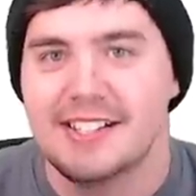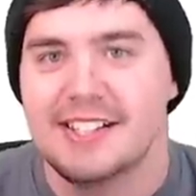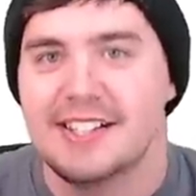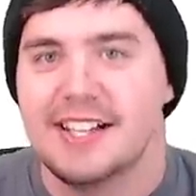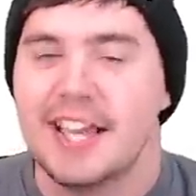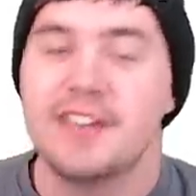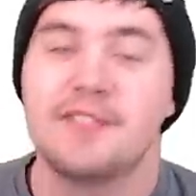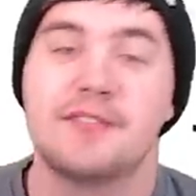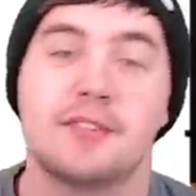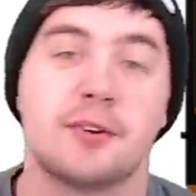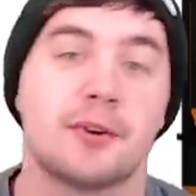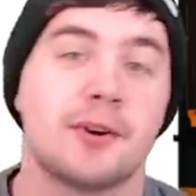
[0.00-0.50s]

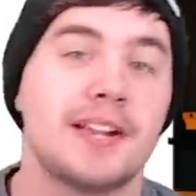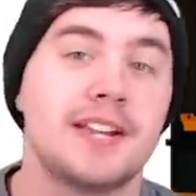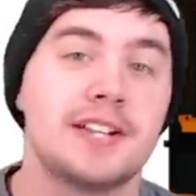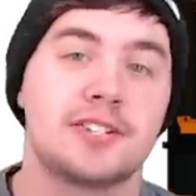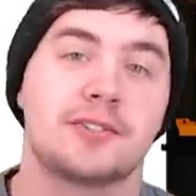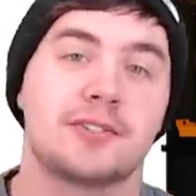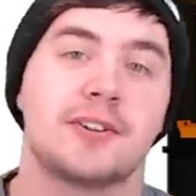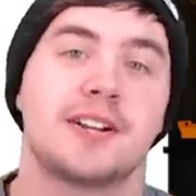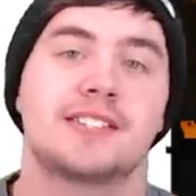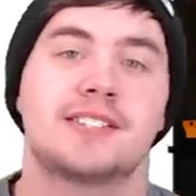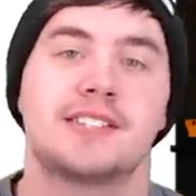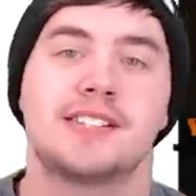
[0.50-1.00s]
If you're
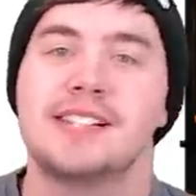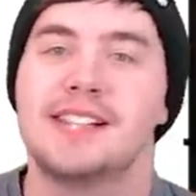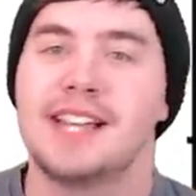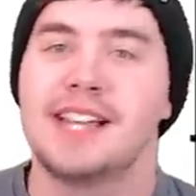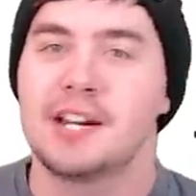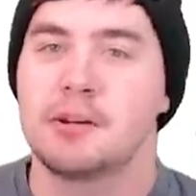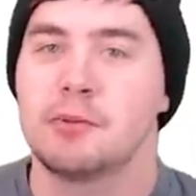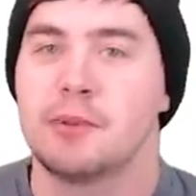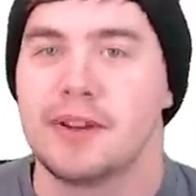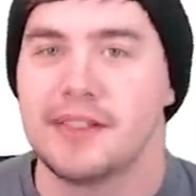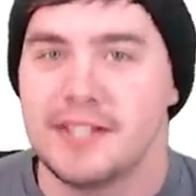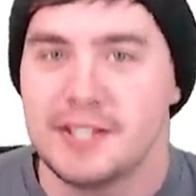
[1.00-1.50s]
interested in
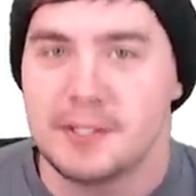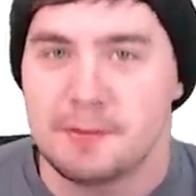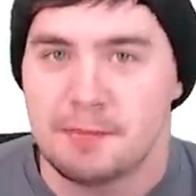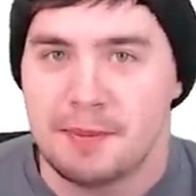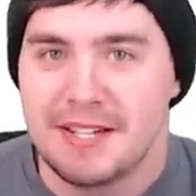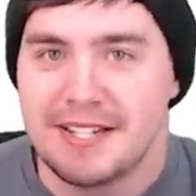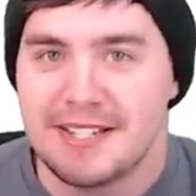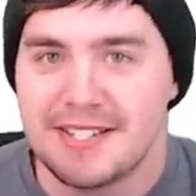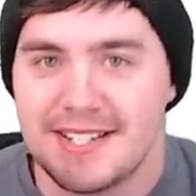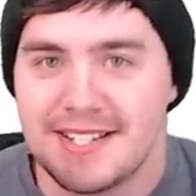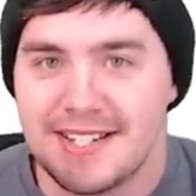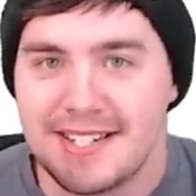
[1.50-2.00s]
getting one of these
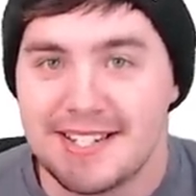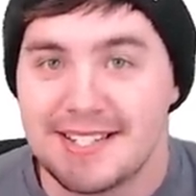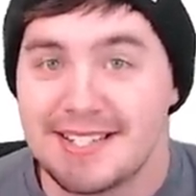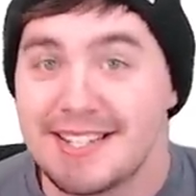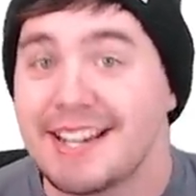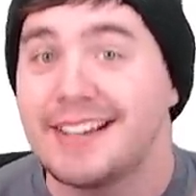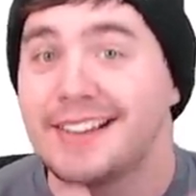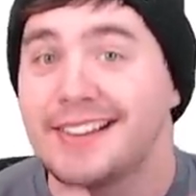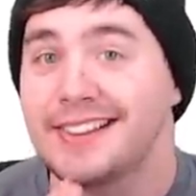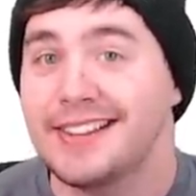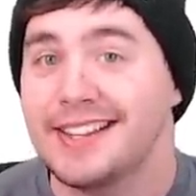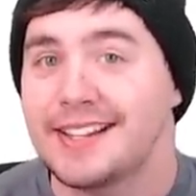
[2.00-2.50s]
PCs,
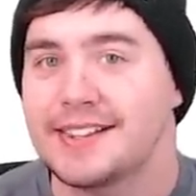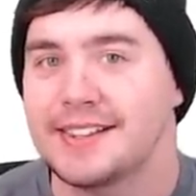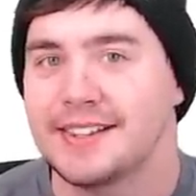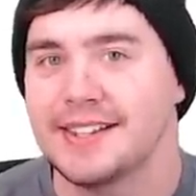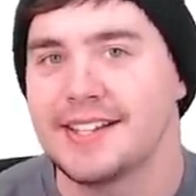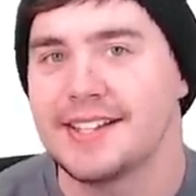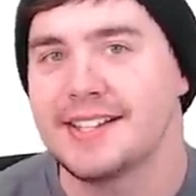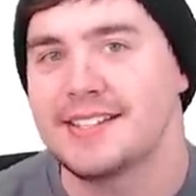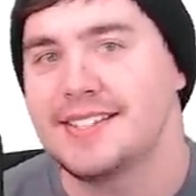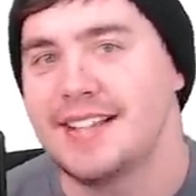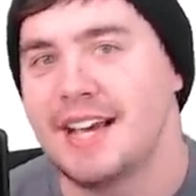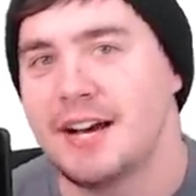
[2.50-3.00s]
click the
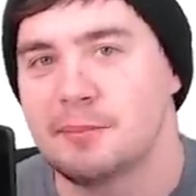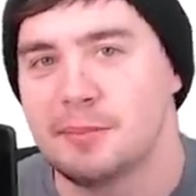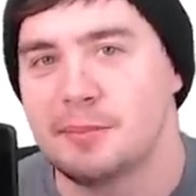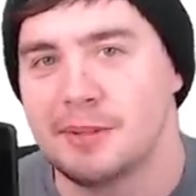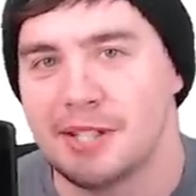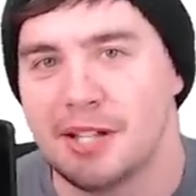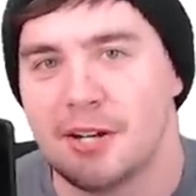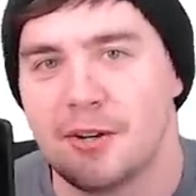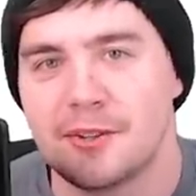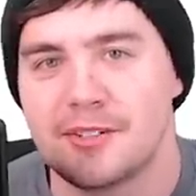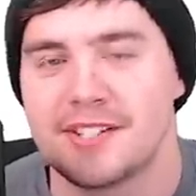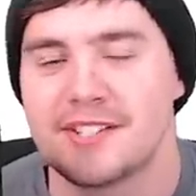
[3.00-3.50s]
link down
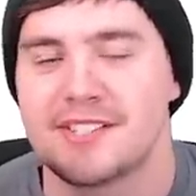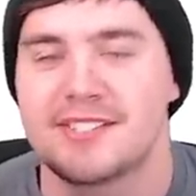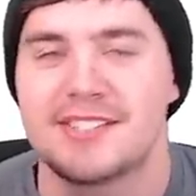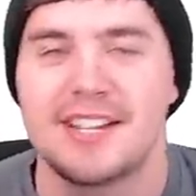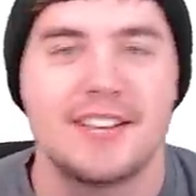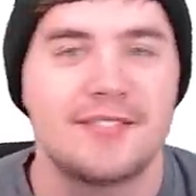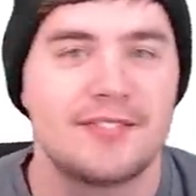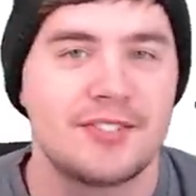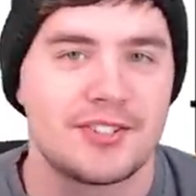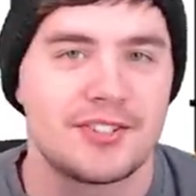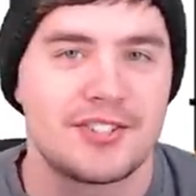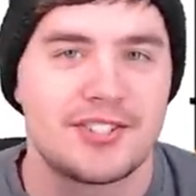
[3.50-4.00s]
below to
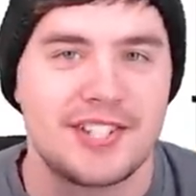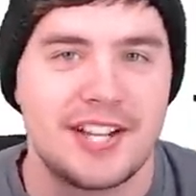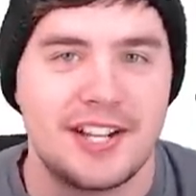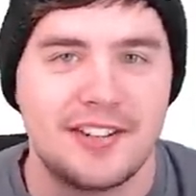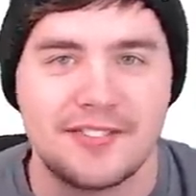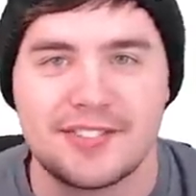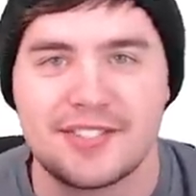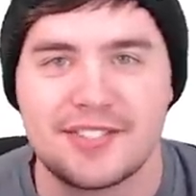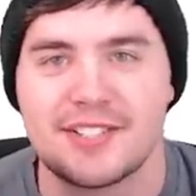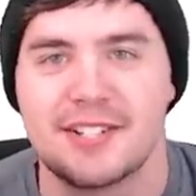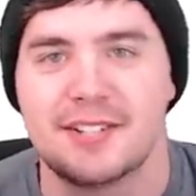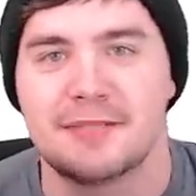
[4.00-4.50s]
save yourself
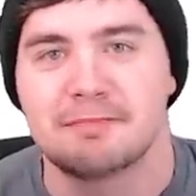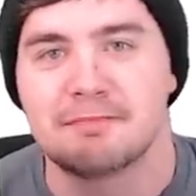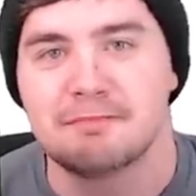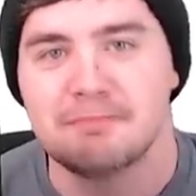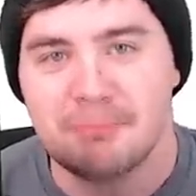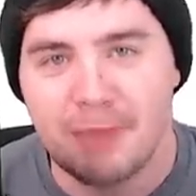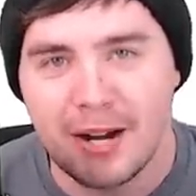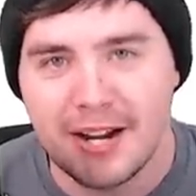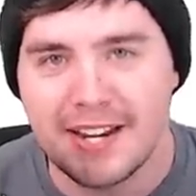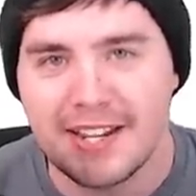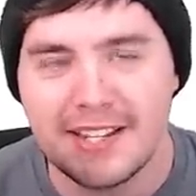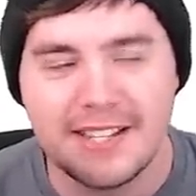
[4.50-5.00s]
some
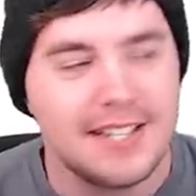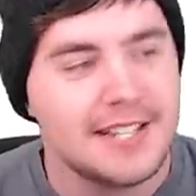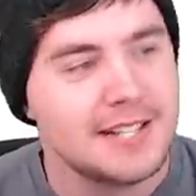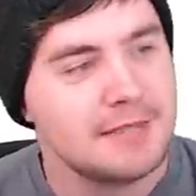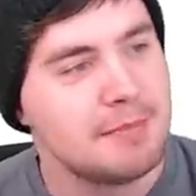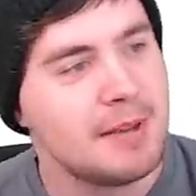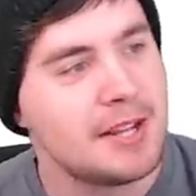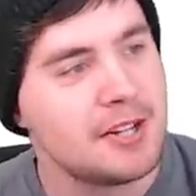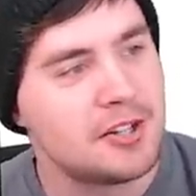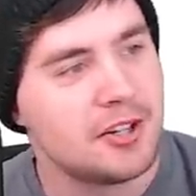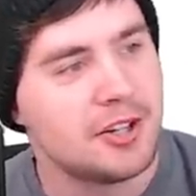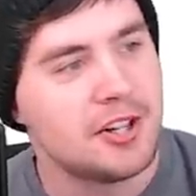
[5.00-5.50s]
money.
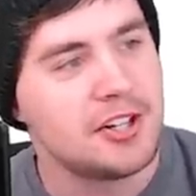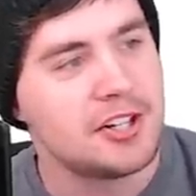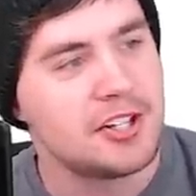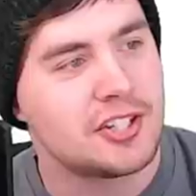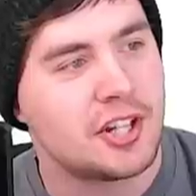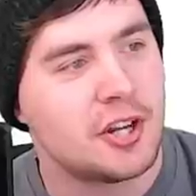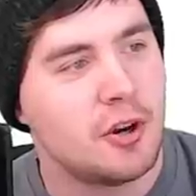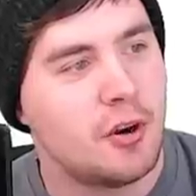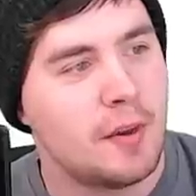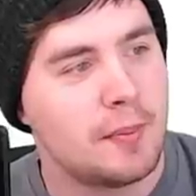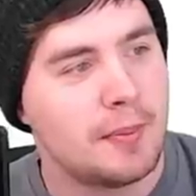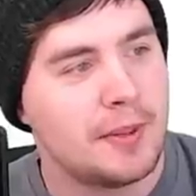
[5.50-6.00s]
Make sure you just
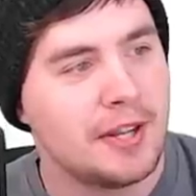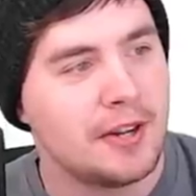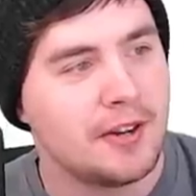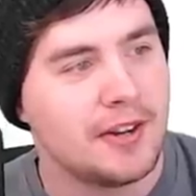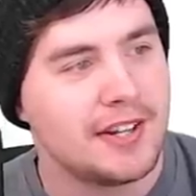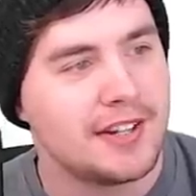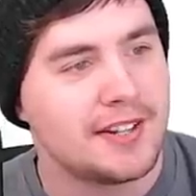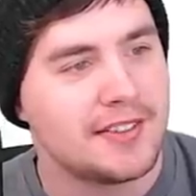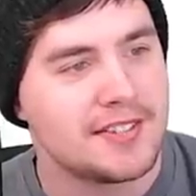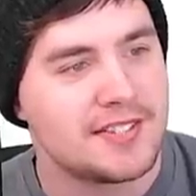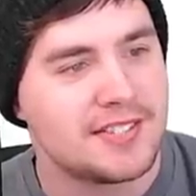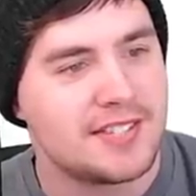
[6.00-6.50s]
go up here
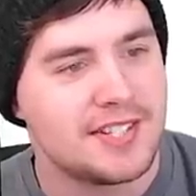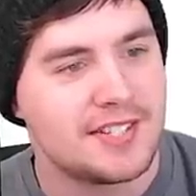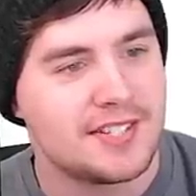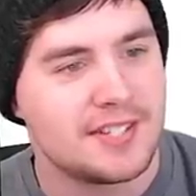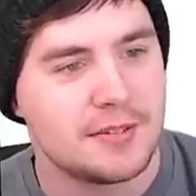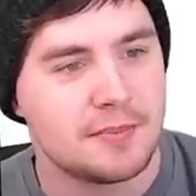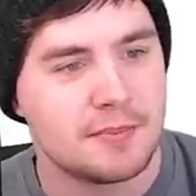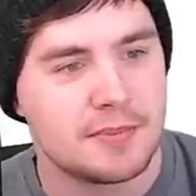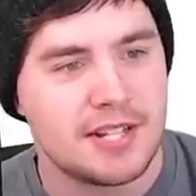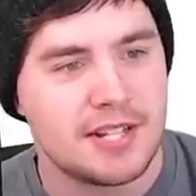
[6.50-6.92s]
into the systems